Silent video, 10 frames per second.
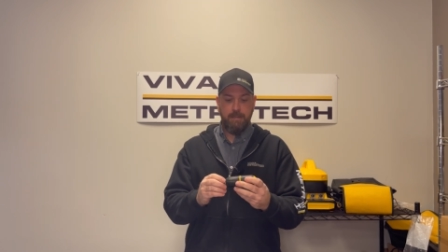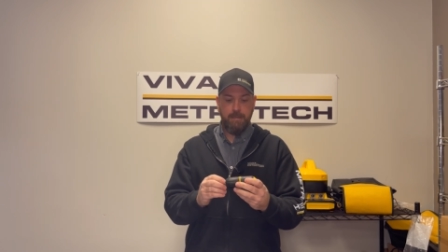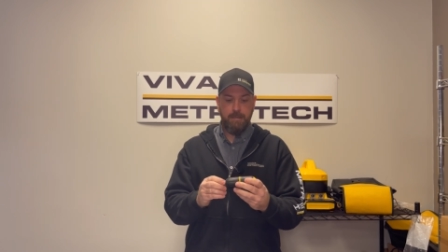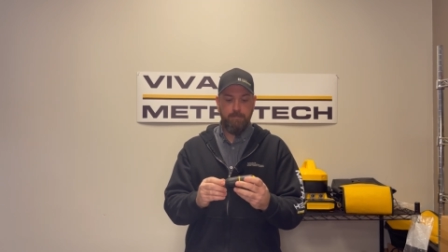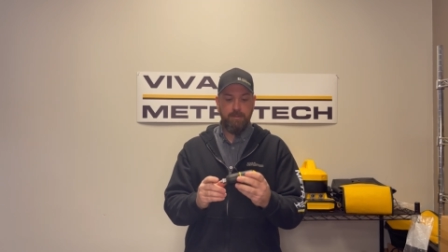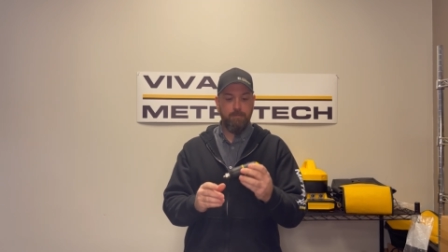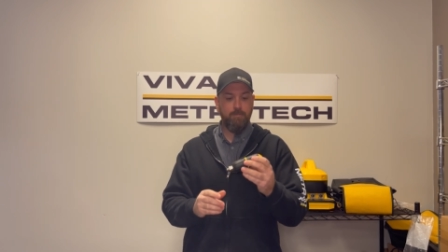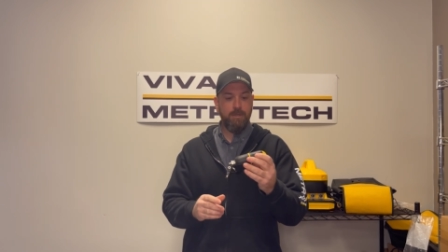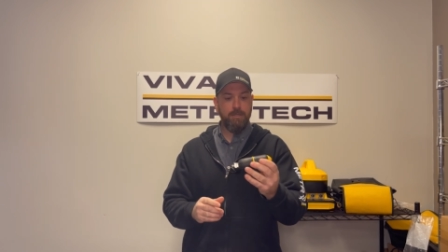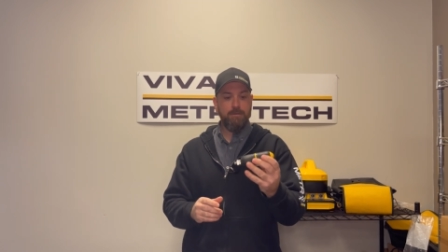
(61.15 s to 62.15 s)
Uh, but
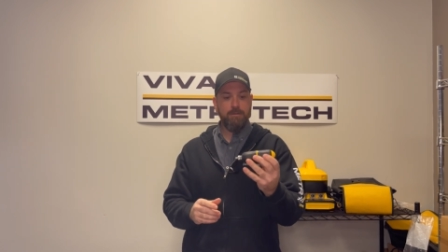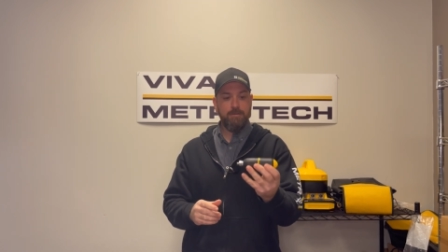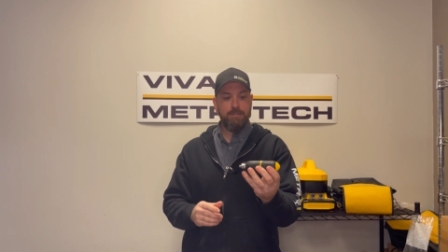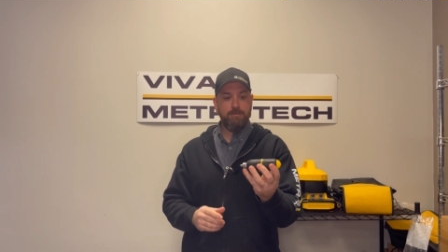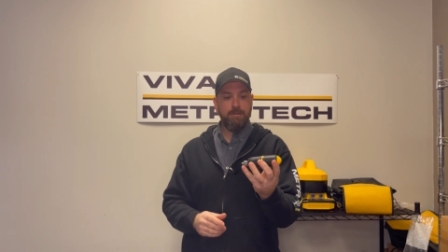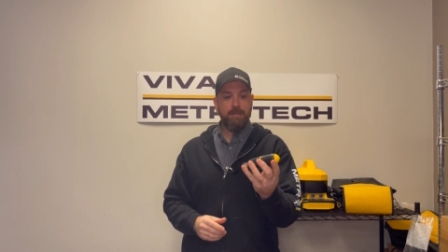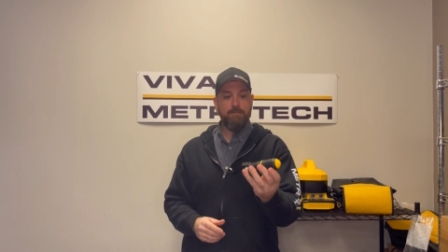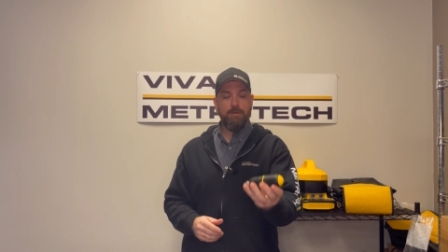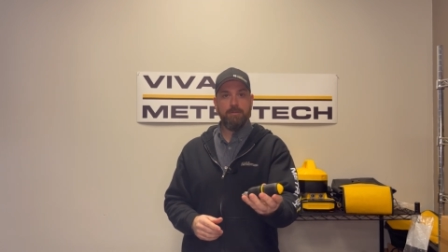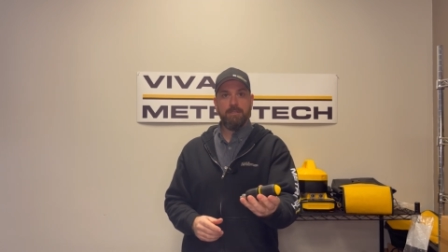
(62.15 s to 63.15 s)
what you do is you would
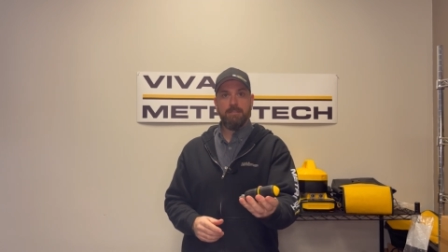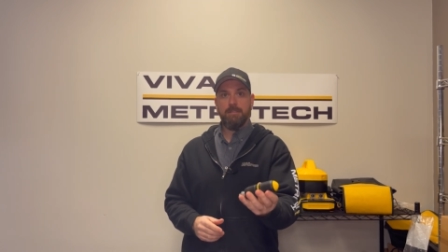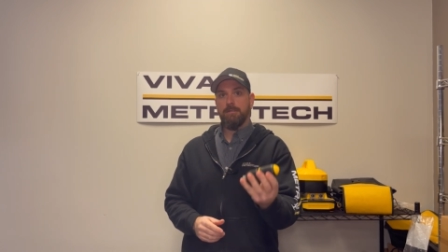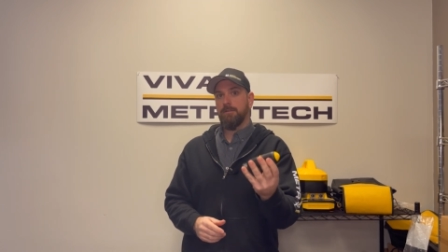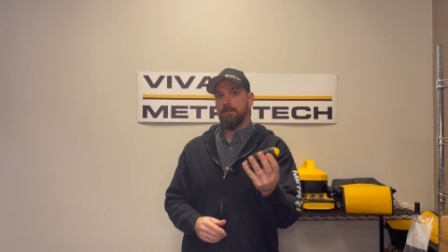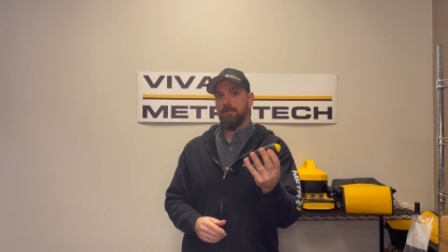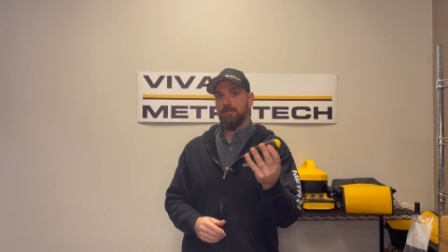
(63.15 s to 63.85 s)
then put this into